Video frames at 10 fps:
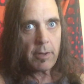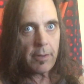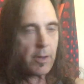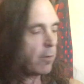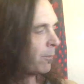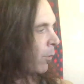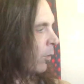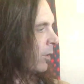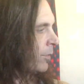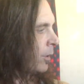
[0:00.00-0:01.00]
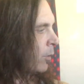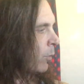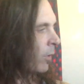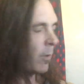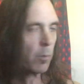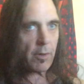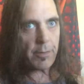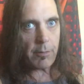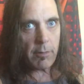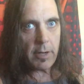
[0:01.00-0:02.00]
Therefore, if you know where the 1,
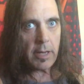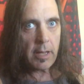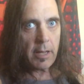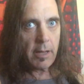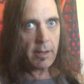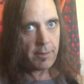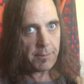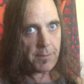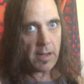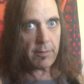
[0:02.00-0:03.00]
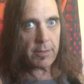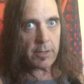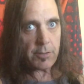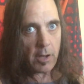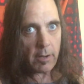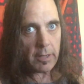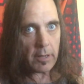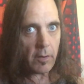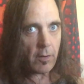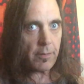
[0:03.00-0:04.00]
3, and 5 and the tonic
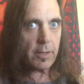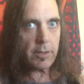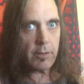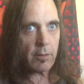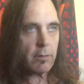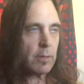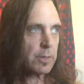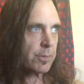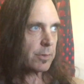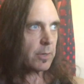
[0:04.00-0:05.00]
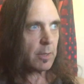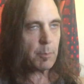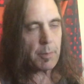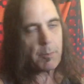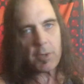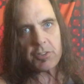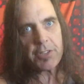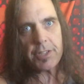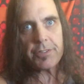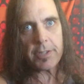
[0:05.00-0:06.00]
are, then it's going to be much
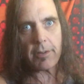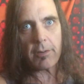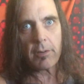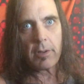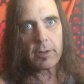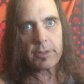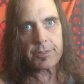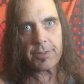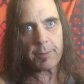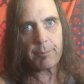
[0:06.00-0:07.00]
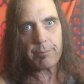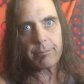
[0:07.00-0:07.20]
easier to